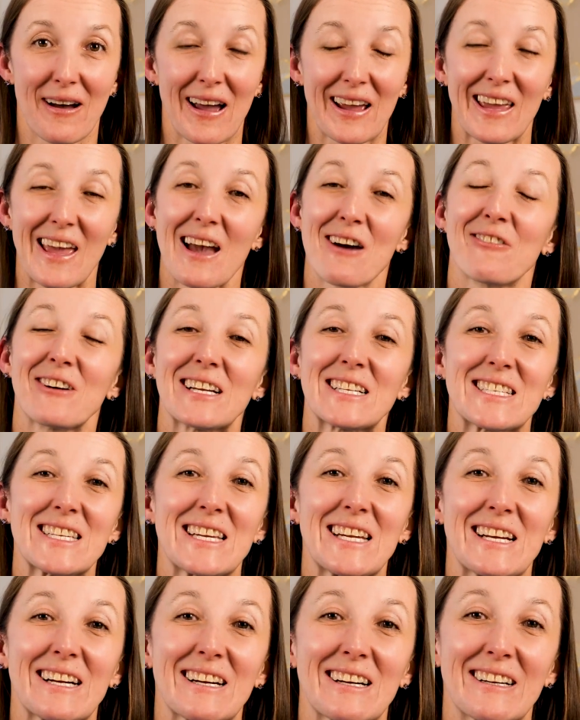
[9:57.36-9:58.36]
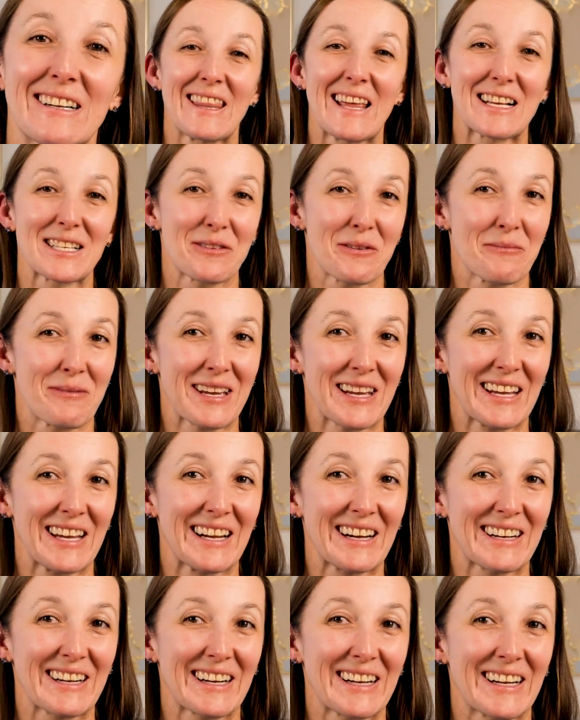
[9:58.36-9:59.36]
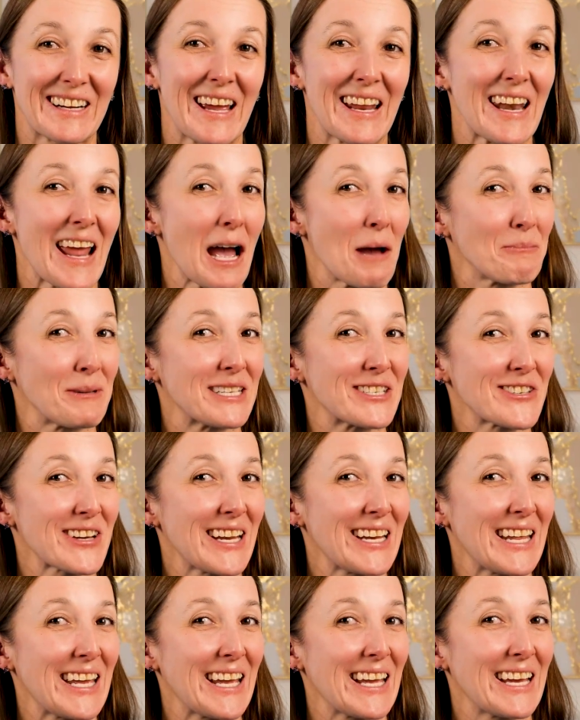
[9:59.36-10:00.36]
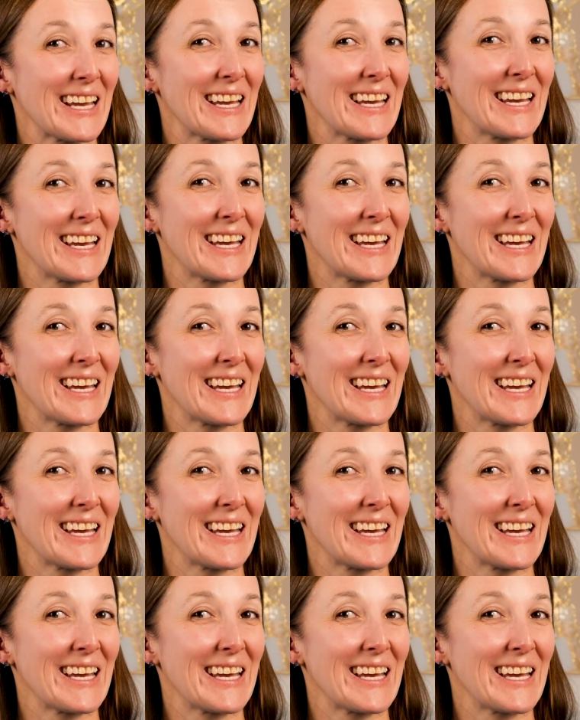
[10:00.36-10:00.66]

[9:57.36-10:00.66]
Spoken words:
I can't wait to hear. Thanks for being here and happy draining.